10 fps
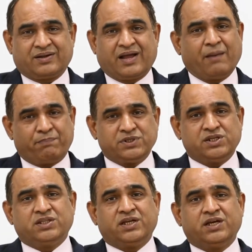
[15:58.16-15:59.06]
happened
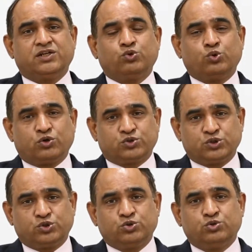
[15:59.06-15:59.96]
in the year
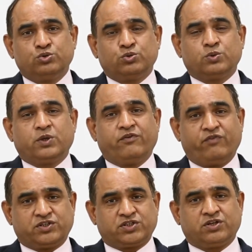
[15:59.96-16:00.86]
2002, in
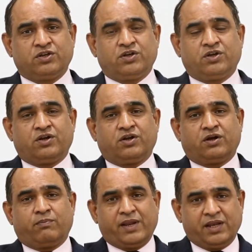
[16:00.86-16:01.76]
which
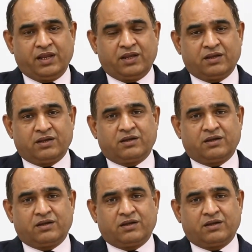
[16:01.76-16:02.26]
many